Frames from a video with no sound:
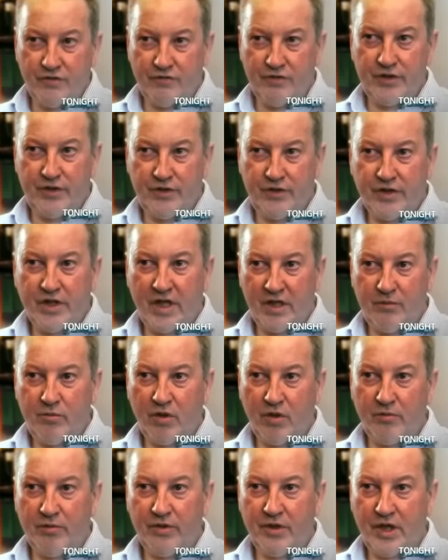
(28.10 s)
of the UK
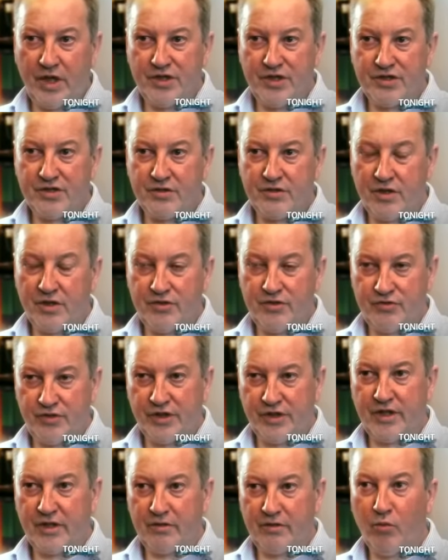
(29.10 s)
population are
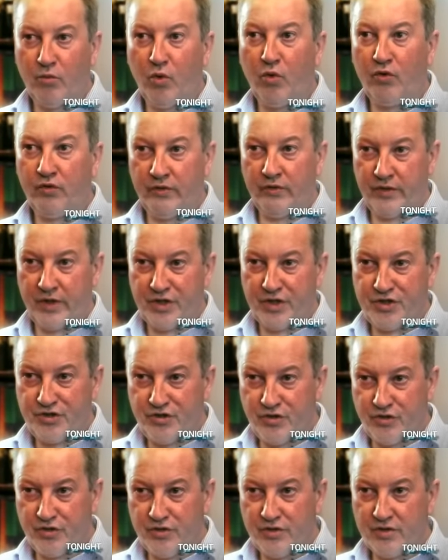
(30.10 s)
drinking more than they
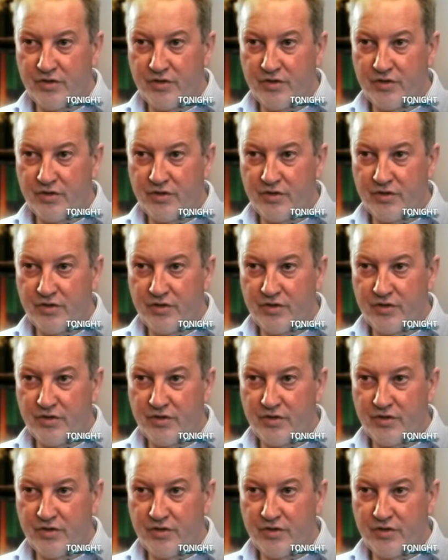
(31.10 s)
should.